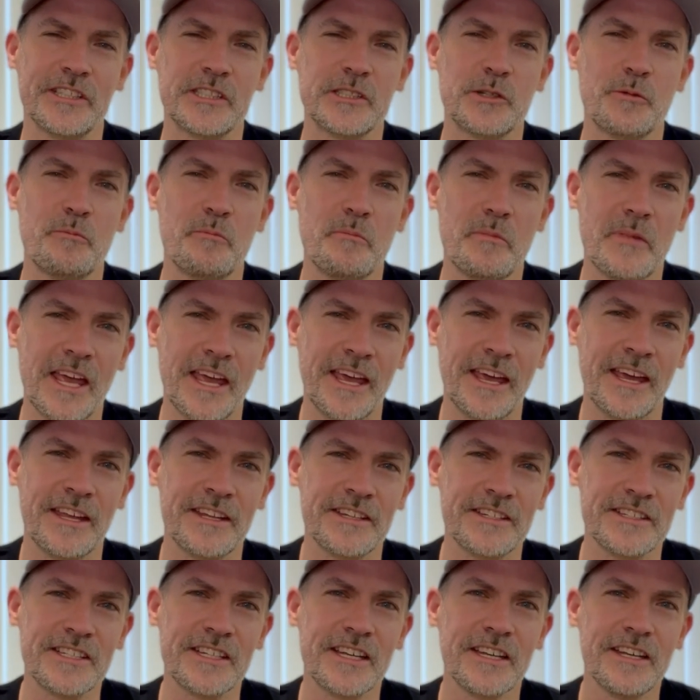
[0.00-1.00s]

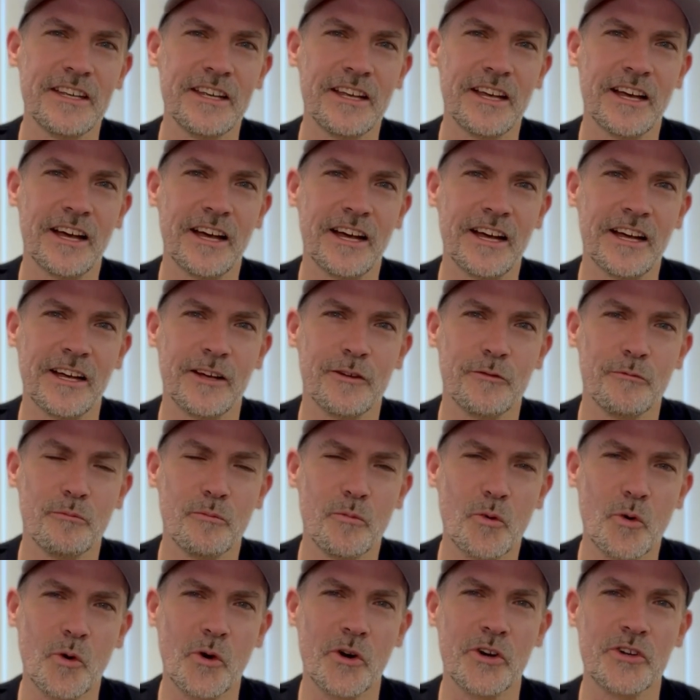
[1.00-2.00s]
Demand
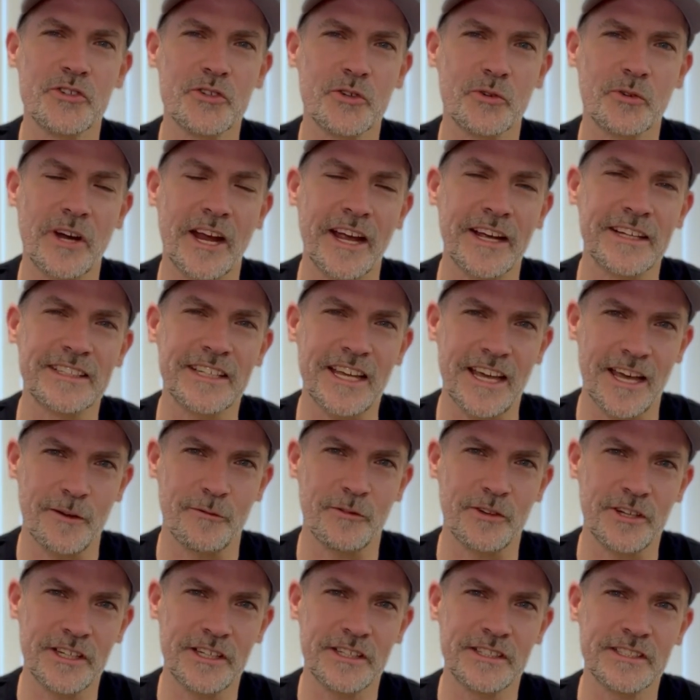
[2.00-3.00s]
more direct
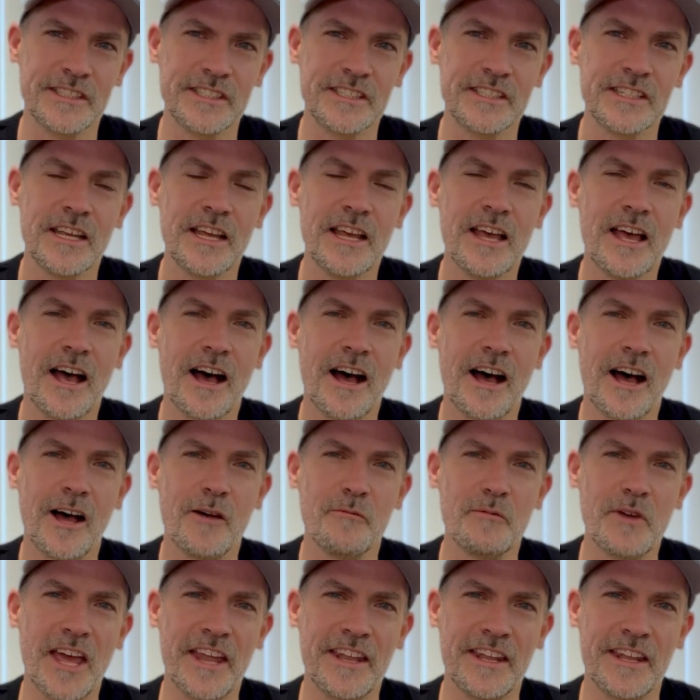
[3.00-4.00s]
evidence.
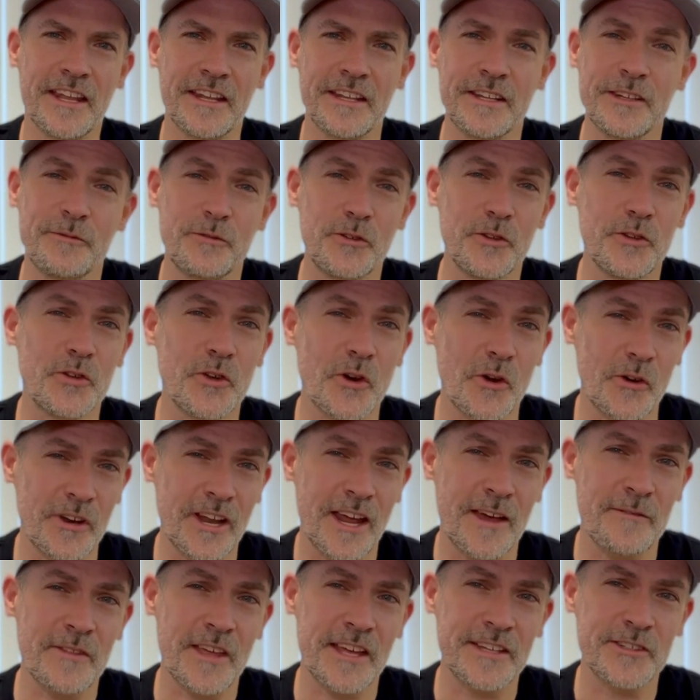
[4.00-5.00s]
And then if you don't
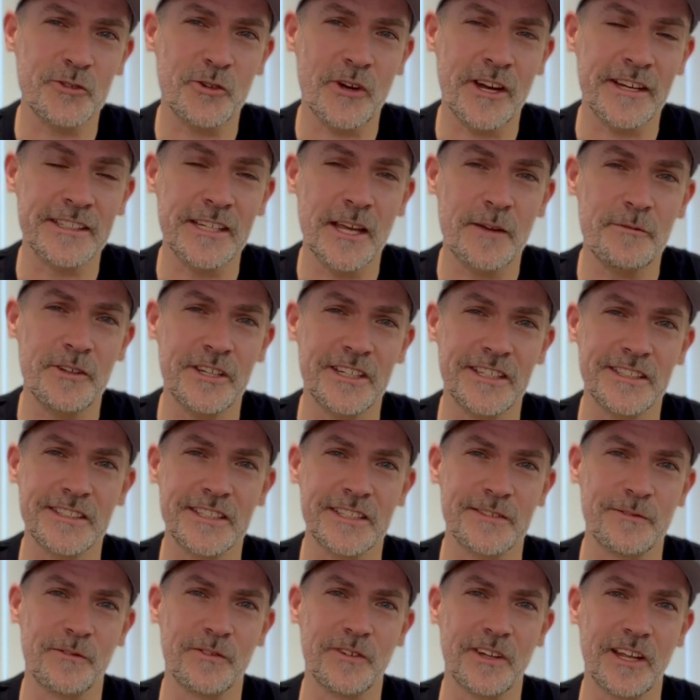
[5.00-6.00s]
have that direct evidence,
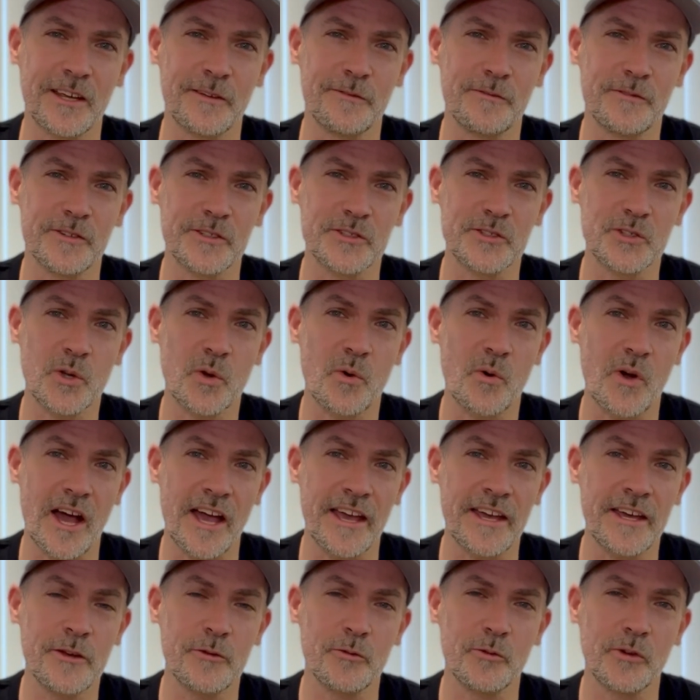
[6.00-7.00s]
if life is
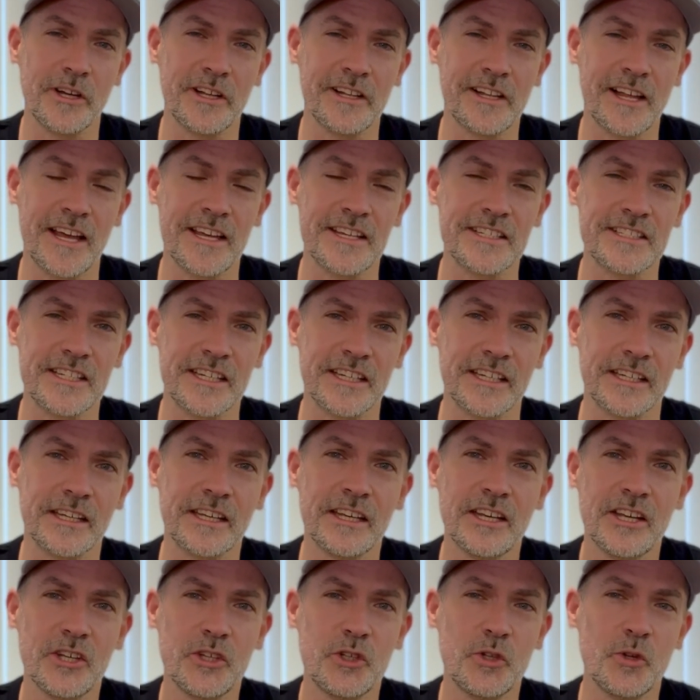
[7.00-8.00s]
quiet, realizing
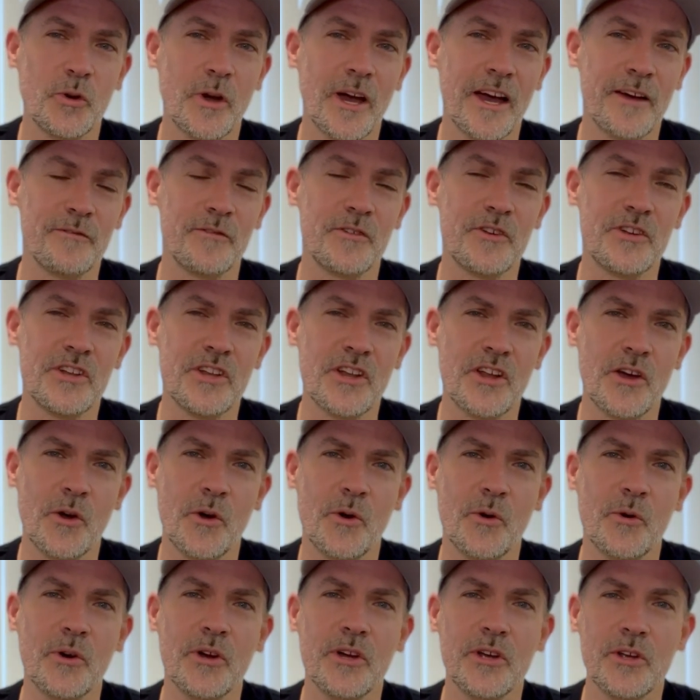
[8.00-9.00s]
you have
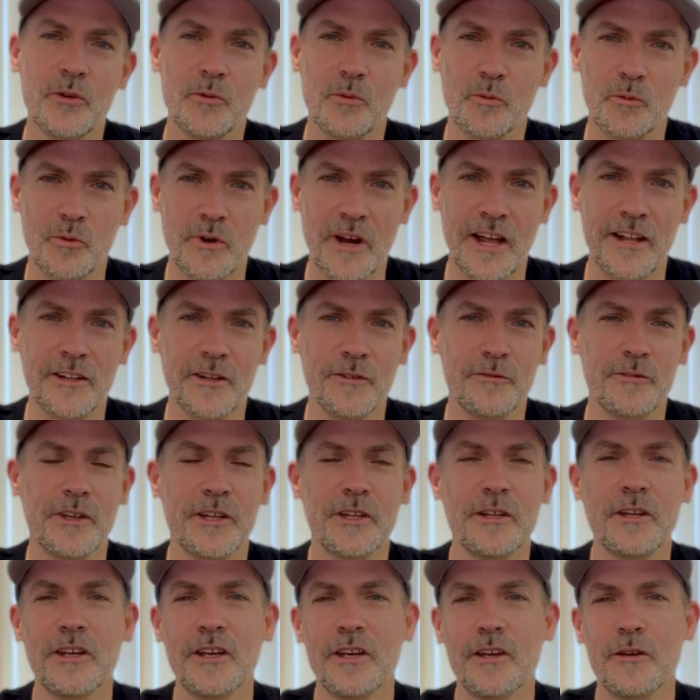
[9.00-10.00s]
no
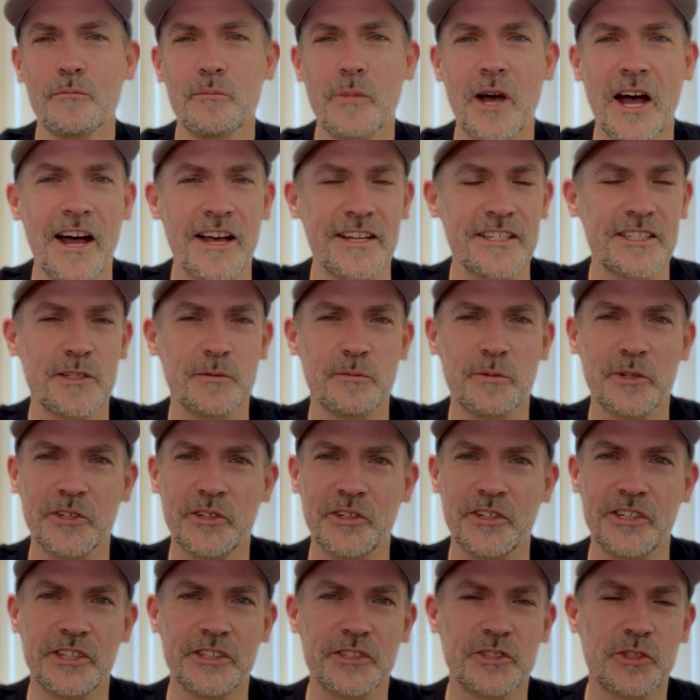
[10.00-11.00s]
relevant
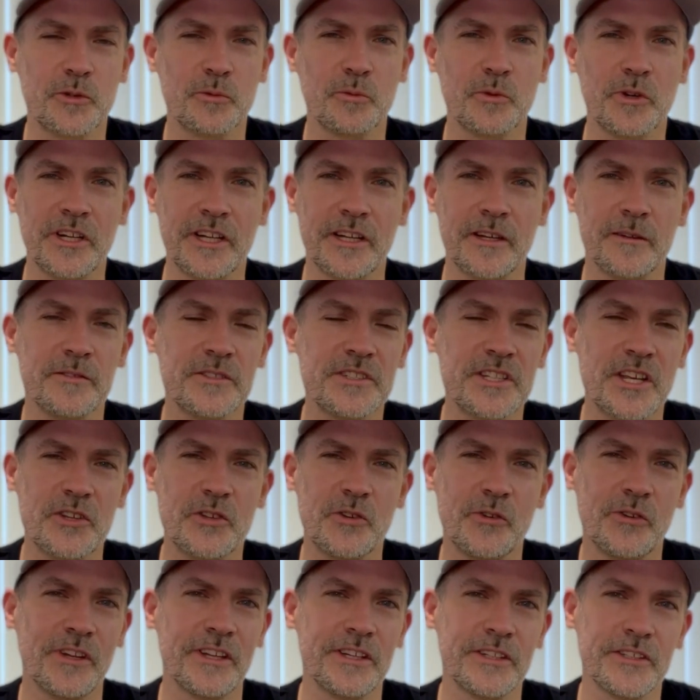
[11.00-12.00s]
possibilities or what ifs that
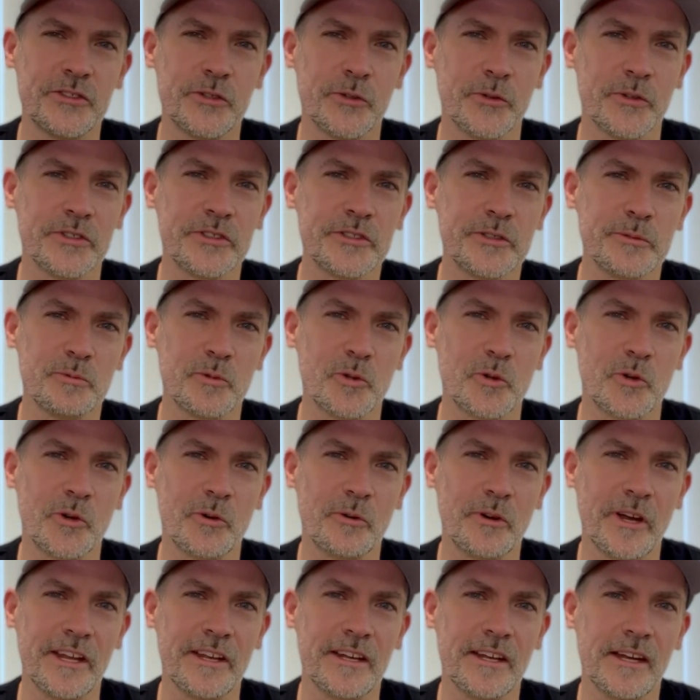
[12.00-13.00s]
you need to explore
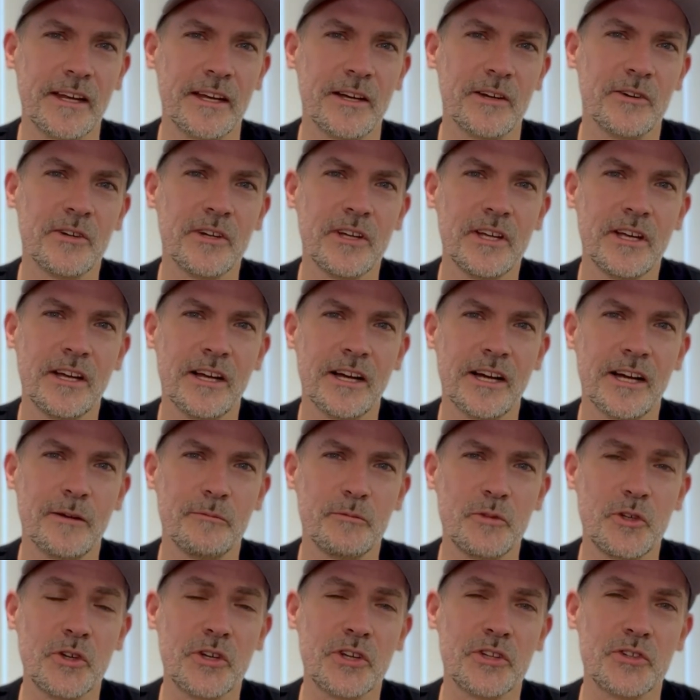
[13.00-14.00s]
right now.
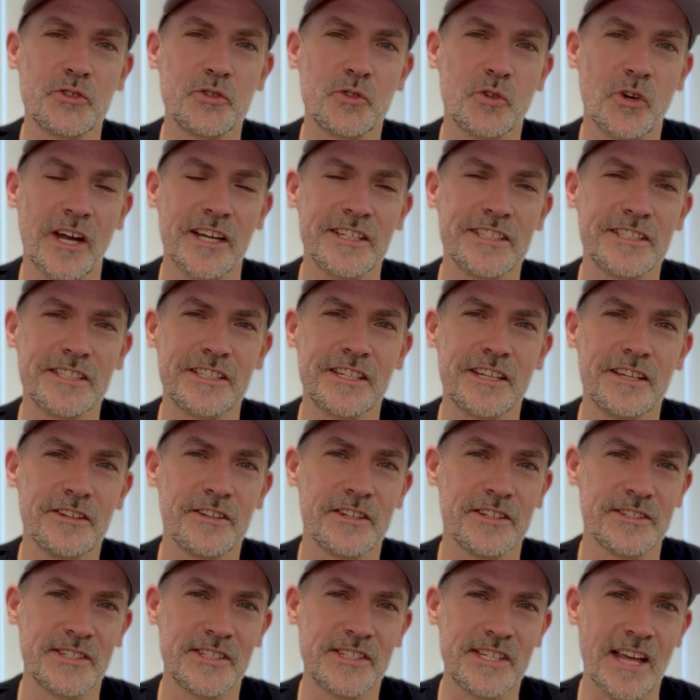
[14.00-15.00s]
You can trust
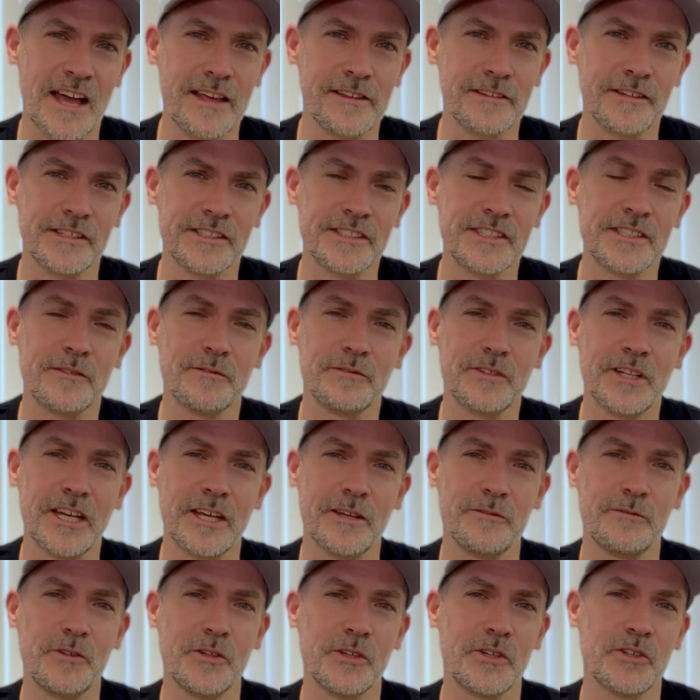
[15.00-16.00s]
the silence of
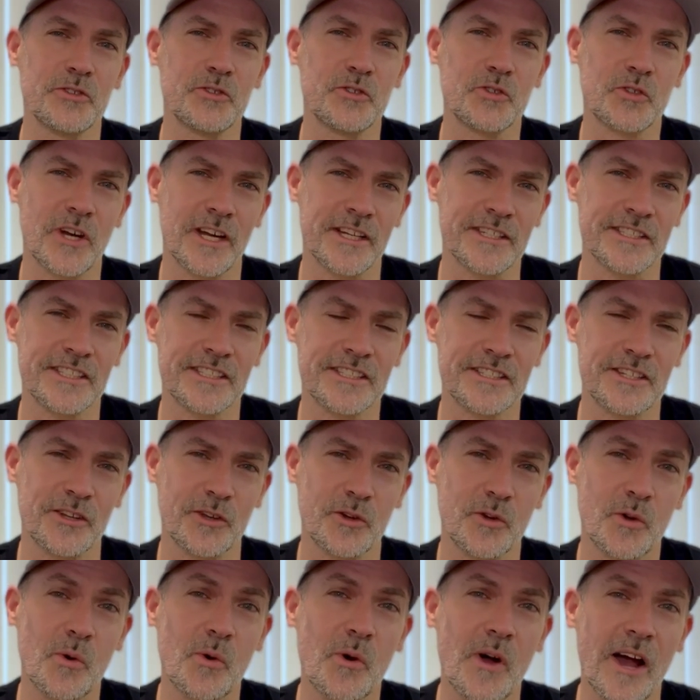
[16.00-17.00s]
life. You can trust the
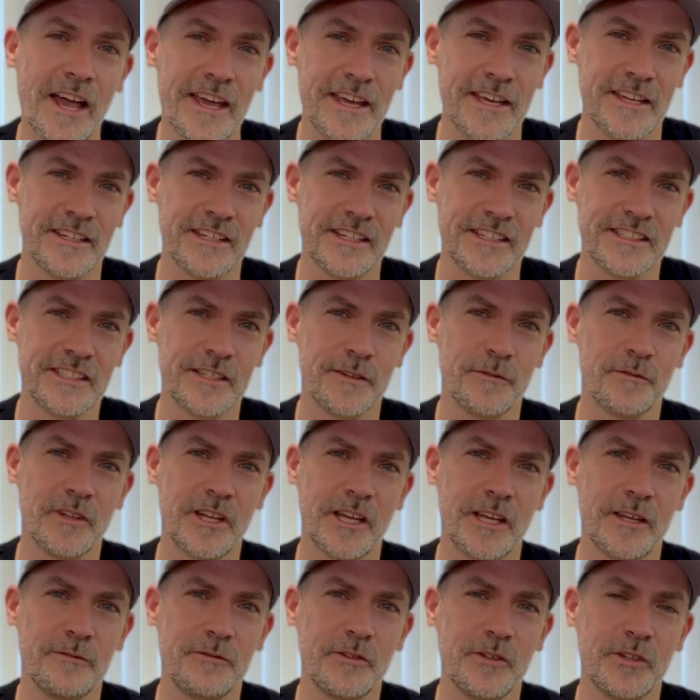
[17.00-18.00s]
quietness of
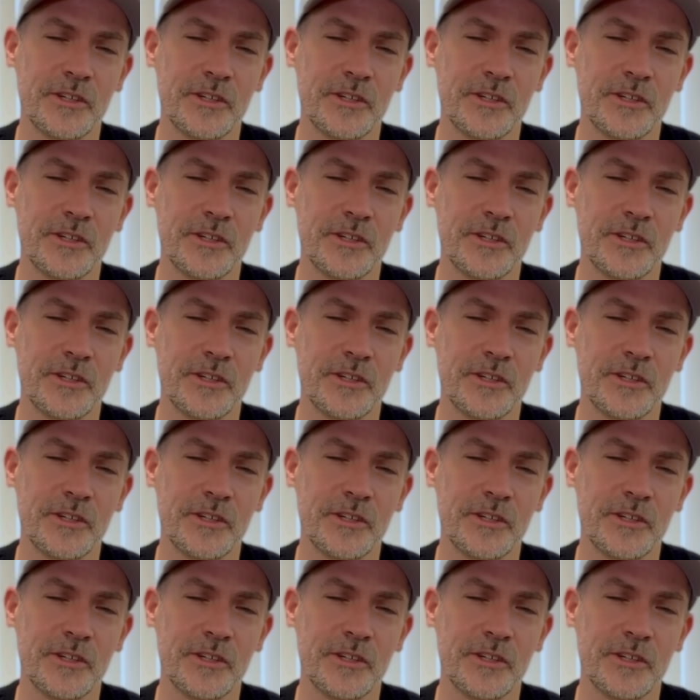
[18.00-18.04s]
life.